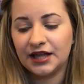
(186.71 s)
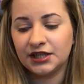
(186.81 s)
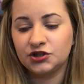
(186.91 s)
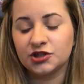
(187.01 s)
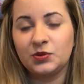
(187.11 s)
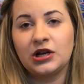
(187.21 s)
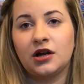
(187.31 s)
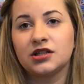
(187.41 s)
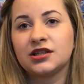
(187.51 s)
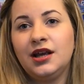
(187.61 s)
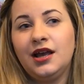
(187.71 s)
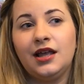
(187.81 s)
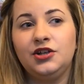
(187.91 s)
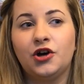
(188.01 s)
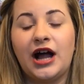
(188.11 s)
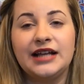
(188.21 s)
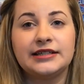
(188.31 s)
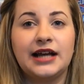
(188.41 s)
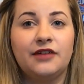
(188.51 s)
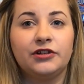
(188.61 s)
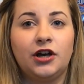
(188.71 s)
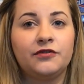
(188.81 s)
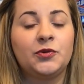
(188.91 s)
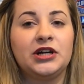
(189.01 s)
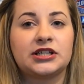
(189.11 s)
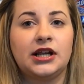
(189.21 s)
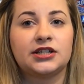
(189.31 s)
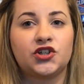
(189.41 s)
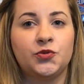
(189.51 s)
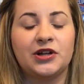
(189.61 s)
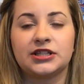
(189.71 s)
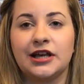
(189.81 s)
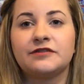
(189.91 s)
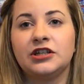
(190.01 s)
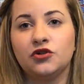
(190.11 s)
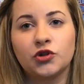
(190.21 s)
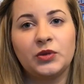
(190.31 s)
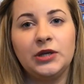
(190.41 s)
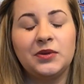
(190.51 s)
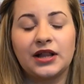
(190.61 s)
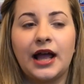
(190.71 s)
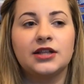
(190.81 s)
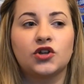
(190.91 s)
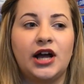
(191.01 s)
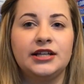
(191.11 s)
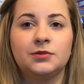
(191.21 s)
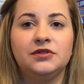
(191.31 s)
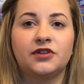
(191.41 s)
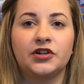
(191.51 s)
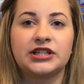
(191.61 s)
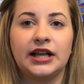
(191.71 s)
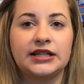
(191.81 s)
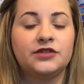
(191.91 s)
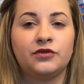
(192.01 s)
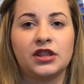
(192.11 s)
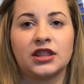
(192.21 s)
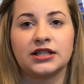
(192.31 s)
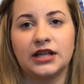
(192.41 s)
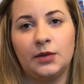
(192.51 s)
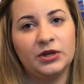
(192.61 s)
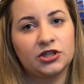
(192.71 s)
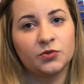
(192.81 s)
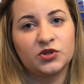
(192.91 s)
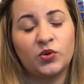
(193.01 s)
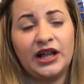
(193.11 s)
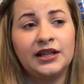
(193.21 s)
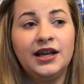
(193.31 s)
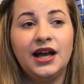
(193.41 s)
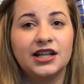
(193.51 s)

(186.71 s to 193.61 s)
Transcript: I think just because I didn't have a lot of the personalised coupons that I've seen other people get, so I had to be very selective with the things I picked up as well,